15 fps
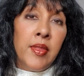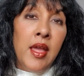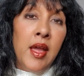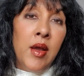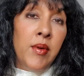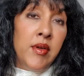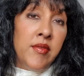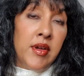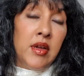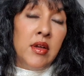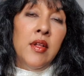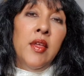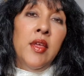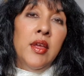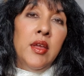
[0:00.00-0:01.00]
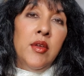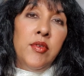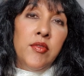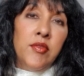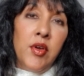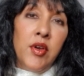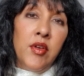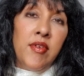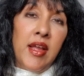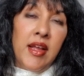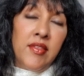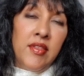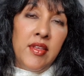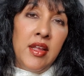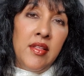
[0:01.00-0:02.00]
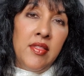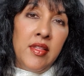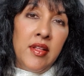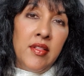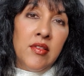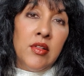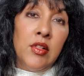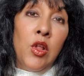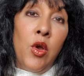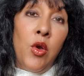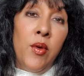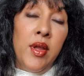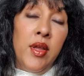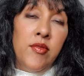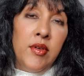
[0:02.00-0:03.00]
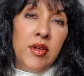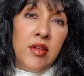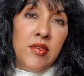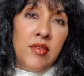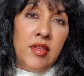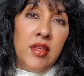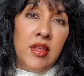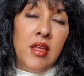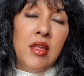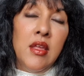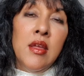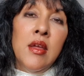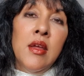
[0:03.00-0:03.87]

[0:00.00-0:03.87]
However, if you've got a vaccine that's low efficacy,